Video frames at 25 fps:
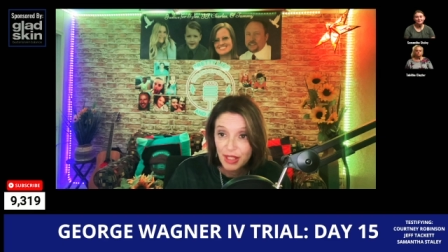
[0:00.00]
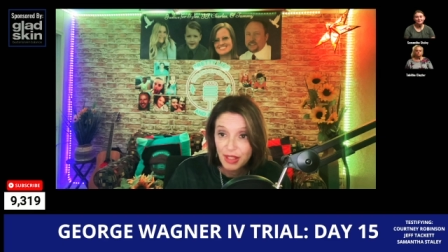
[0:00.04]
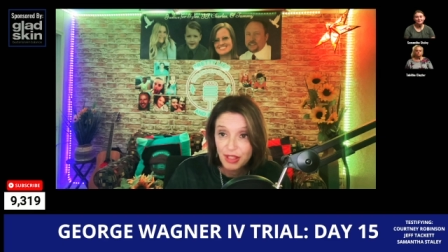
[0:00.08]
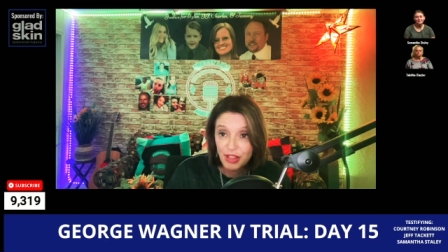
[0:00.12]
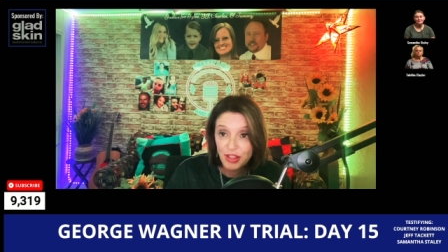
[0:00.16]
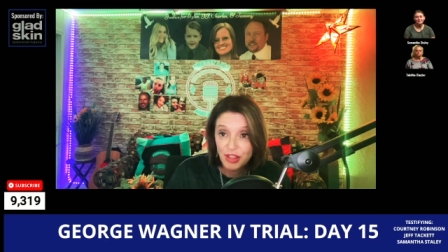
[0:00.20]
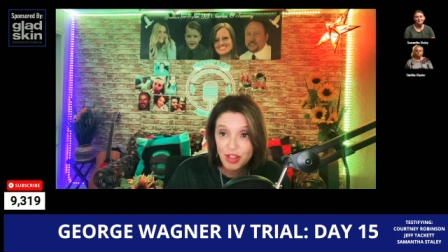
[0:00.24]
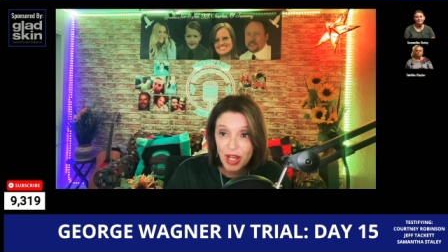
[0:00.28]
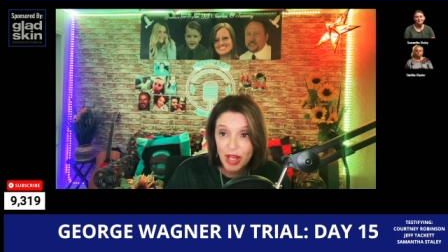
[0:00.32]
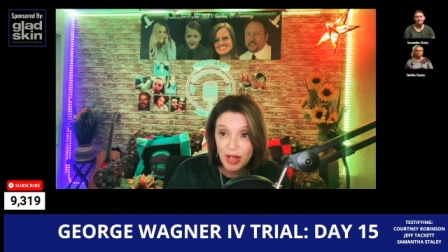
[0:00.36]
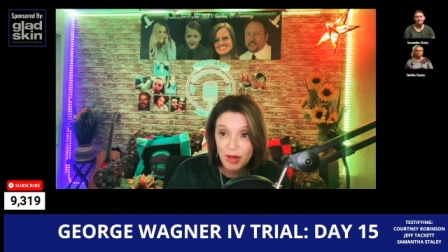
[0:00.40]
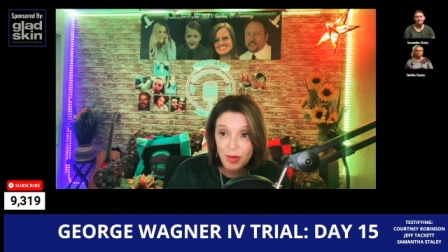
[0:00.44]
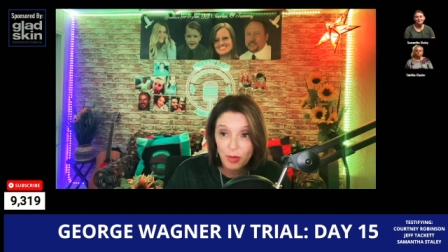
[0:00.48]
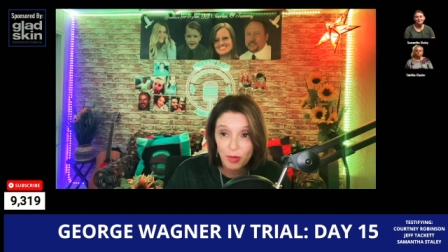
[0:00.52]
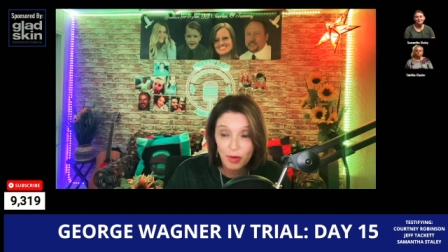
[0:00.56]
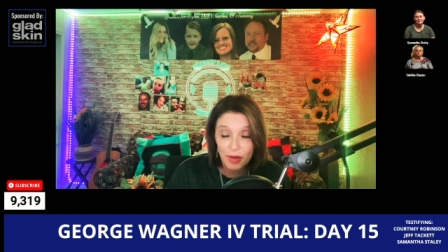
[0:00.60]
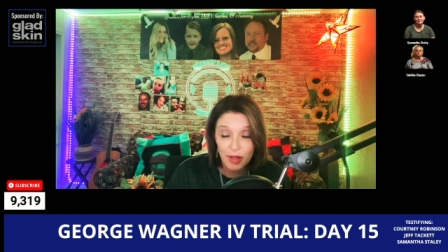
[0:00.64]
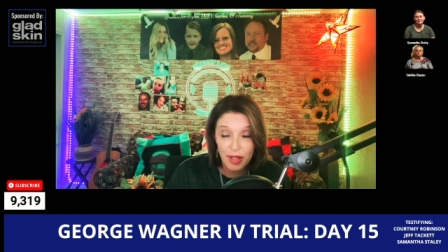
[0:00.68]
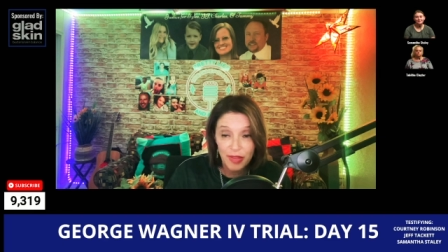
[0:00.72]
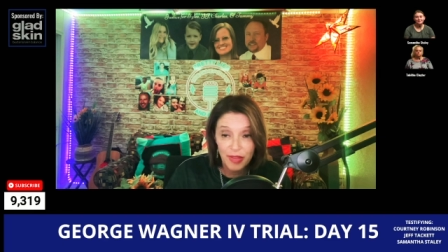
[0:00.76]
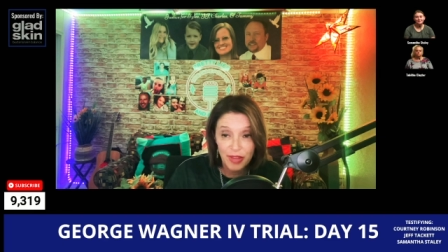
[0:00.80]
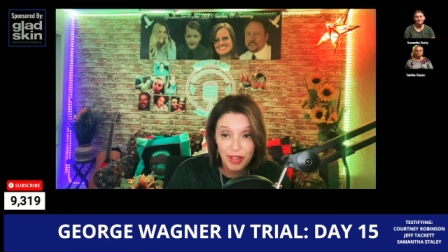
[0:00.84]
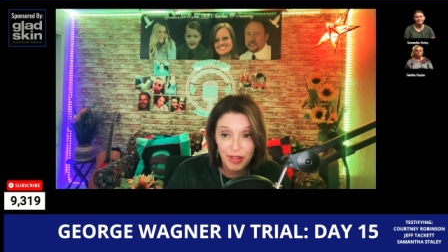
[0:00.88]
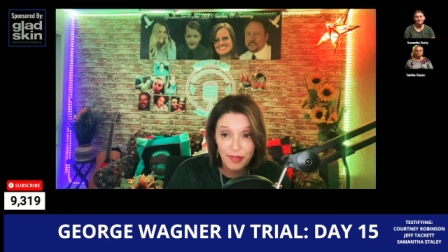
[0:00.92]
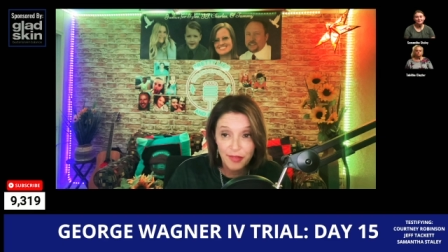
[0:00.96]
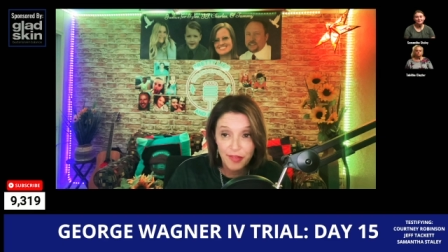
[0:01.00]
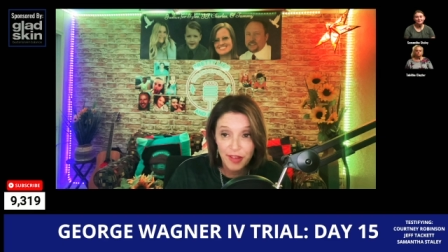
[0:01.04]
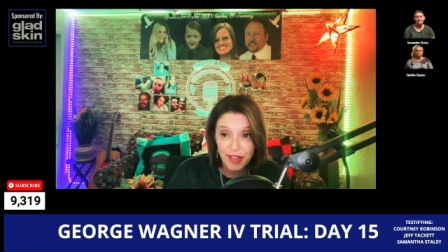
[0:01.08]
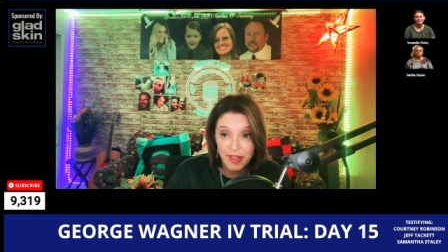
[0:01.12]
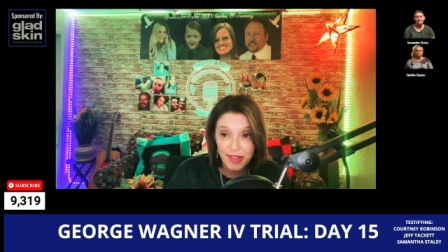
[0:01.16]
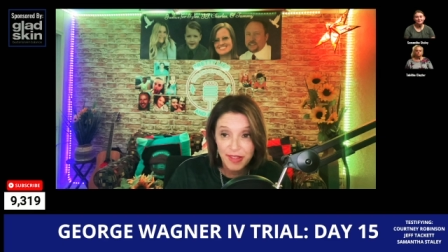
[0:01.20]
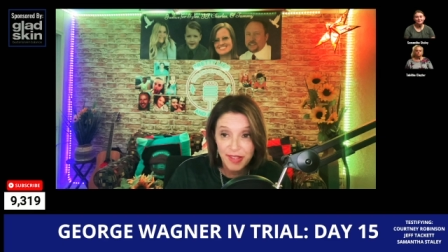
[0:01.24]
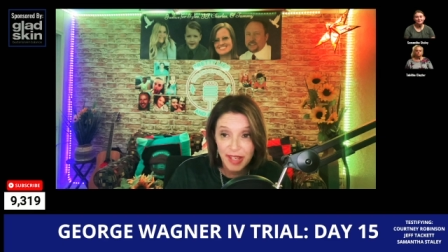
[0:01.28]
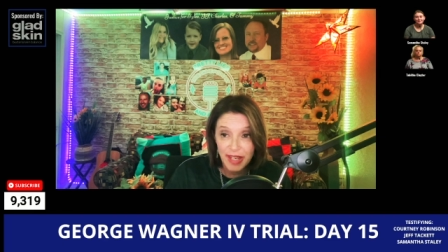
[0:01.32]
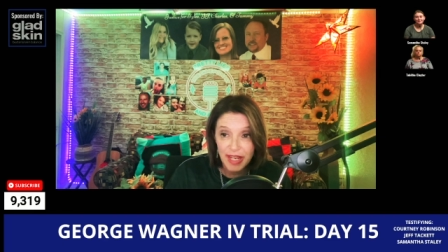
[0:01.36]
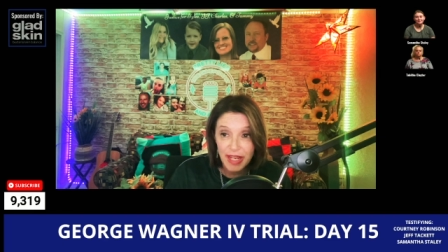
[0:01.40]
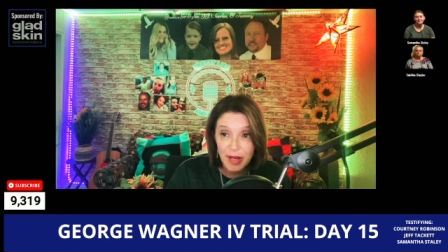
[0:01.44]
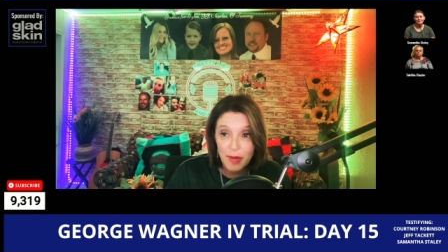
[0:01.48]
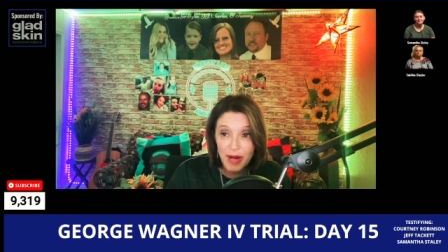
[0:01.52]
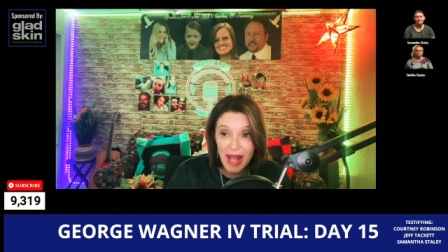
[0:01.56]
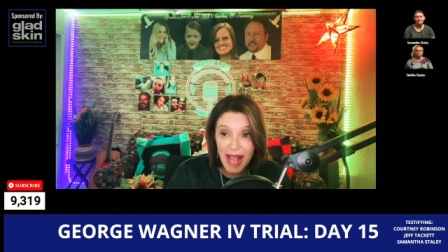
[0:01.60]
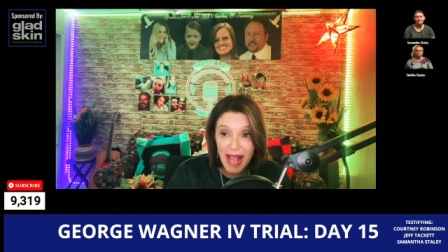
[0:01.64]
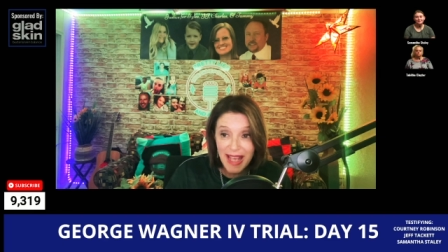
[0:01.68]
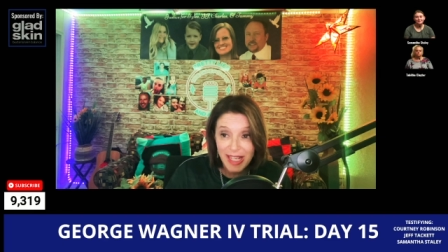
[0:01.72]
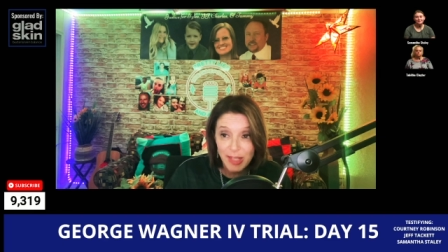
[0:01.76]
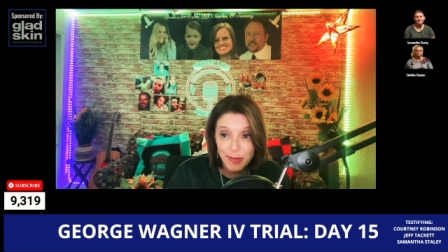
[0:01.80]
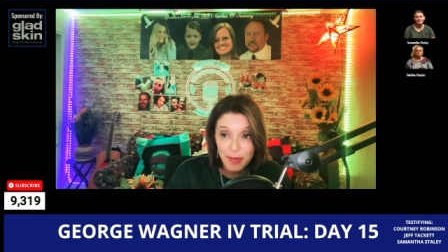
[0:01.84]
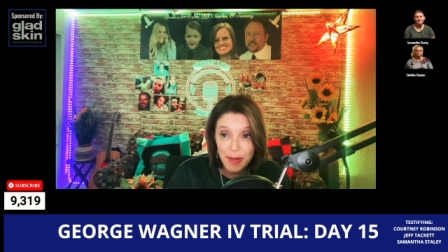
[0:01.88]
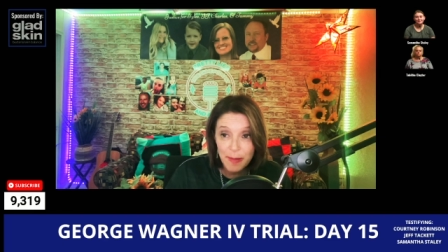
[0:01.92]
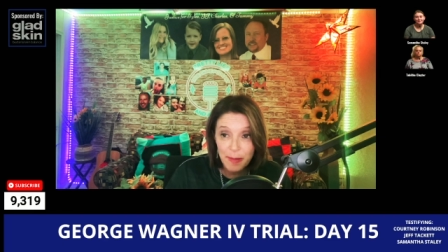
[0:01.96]
Jake and the defense said he would
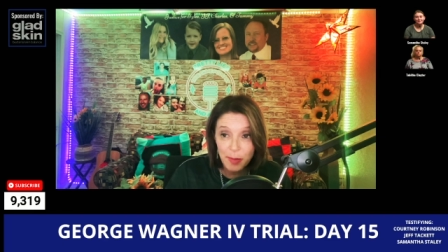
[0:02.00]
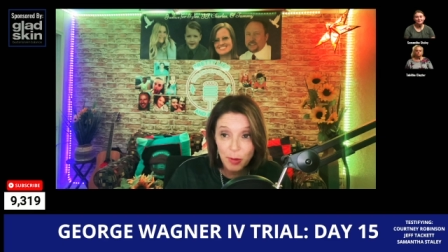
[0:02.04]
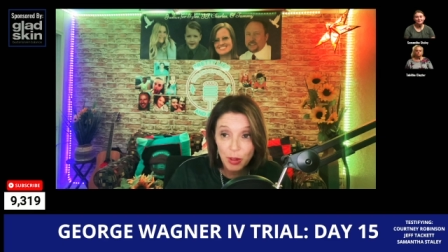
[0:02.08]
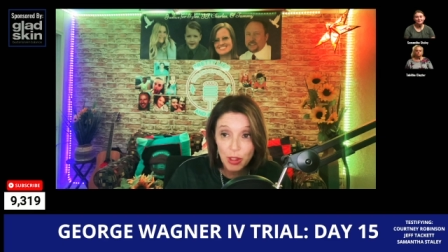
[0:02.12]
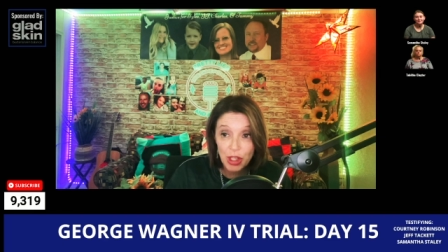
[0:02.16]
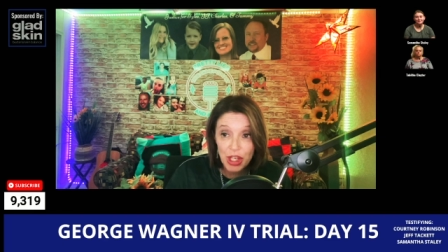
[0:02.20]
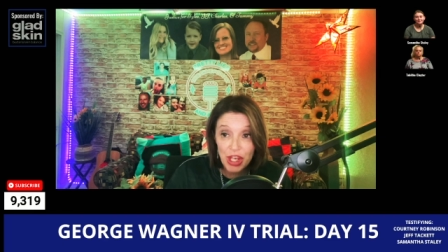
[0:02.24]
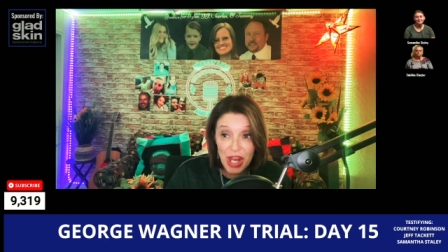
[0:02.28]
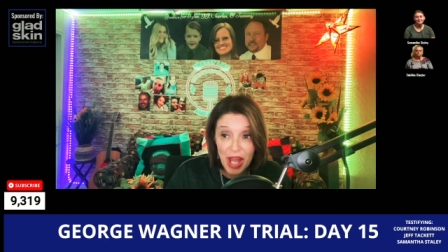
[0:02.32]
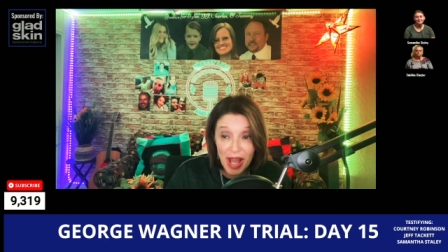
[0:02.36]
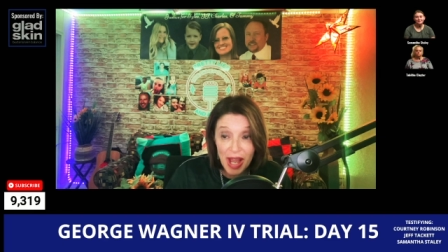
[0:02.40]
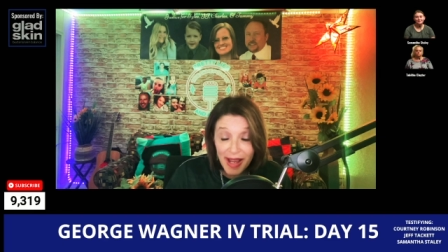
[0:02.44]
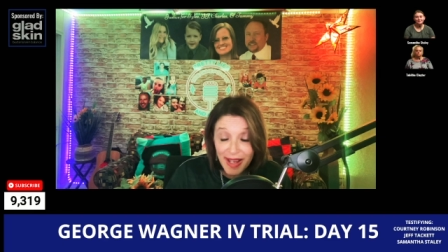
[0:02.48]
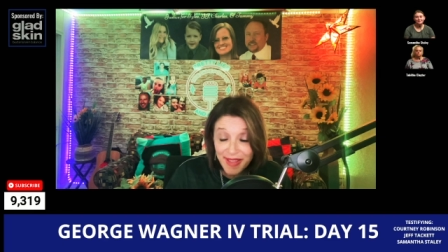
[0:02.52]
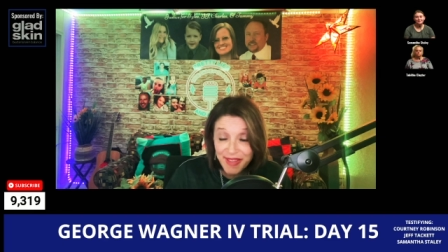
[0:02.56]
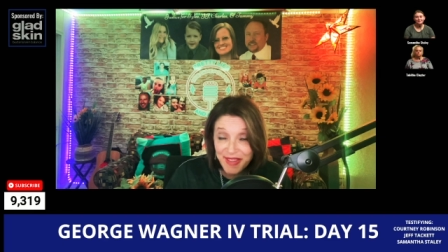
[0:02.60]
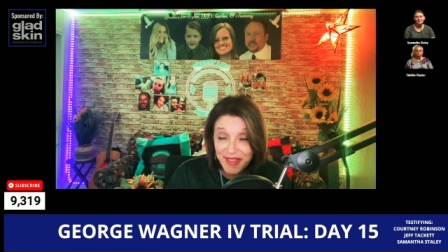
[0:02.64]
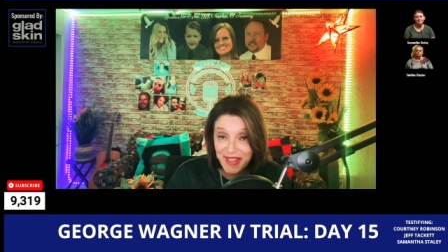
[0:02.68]
ask people not